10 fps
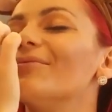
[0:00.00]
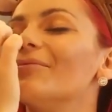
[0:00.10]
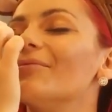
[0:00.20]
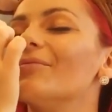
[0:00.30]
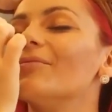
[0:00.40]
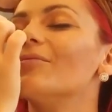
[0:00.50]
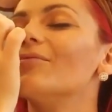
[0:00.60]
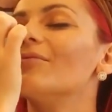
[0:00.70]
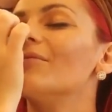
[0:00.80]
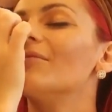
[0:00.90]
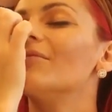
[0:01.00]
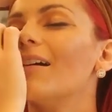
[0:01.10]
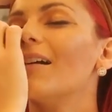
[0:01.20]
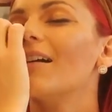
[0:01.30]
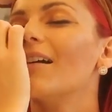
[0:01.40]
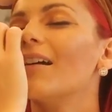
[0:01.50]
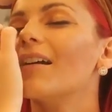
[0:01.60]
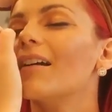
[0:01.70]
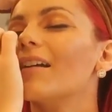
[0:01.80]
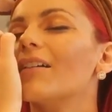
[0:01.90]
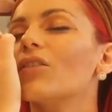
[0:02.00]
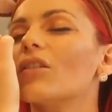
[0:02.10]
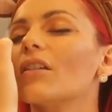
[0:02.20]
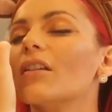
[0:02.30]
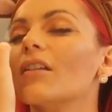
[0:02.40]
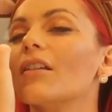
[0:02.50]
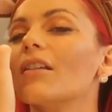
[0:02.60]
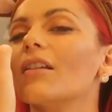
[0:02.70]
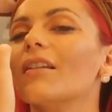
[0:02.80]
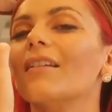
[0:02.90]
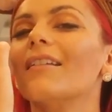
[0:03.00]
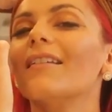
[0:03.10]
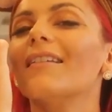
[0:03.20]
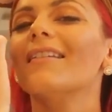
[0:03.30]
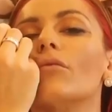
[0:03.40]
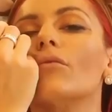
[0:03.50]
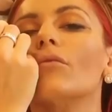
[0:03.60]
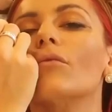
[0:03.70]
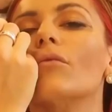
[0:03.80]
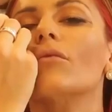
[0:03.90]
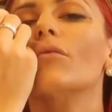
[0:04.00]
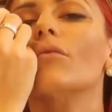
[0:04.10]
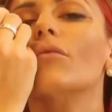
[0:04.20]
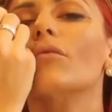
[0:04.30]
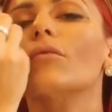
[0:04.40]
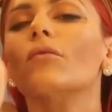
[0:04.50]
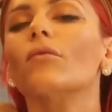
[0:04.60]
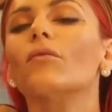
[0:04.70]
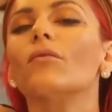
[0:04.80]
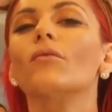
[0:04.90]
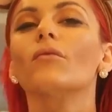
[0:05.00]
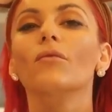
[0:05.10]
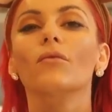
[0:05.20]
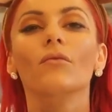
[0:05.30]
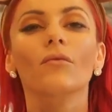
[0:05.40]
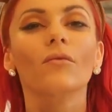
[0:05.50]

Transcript: The person shown says nothing.